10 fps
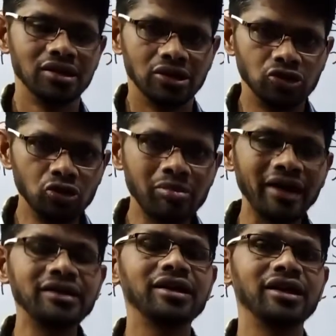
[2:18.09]
You
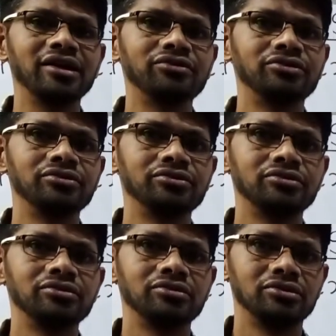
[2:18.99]
might have
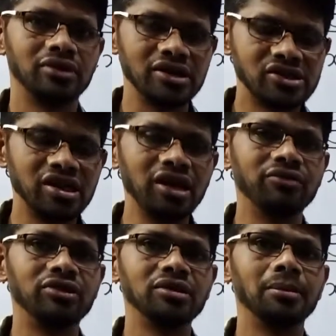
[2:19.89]

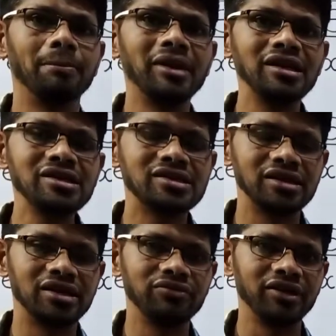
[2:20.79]
received many
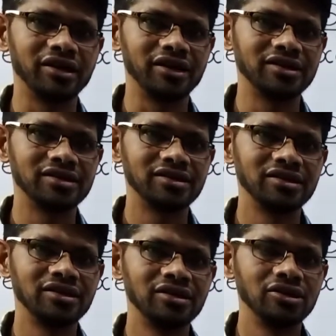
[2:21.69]
certificates.
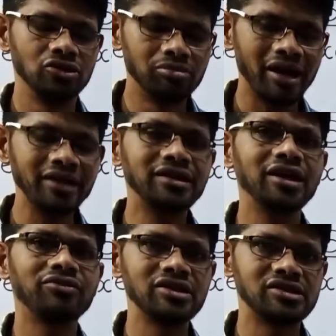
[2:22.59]
You might
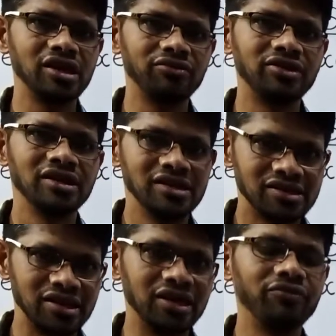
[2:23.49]
have received
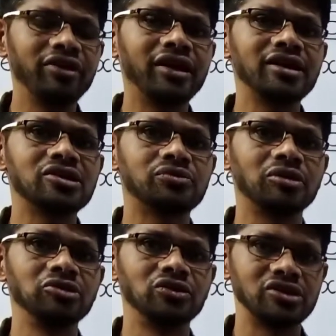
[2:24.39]
certificates
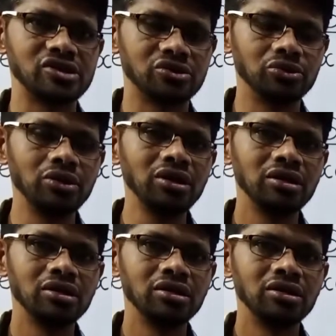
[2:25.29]
from your school,
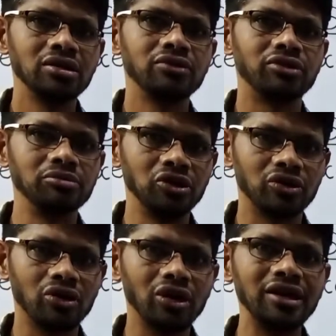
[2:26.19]
from your
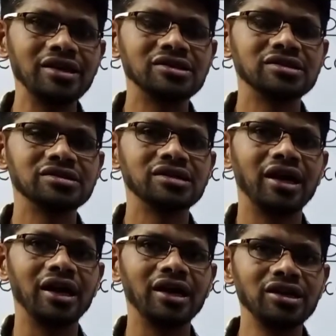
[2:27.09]
college
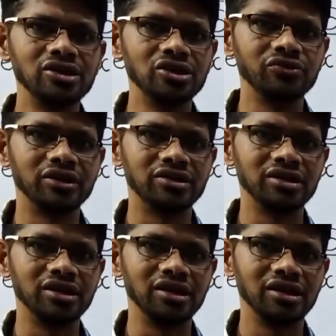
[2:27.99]
and
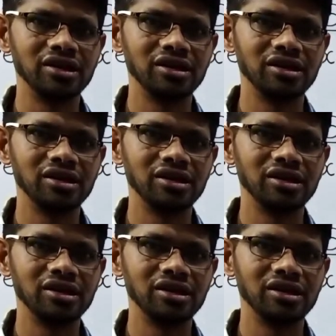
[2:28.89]
university.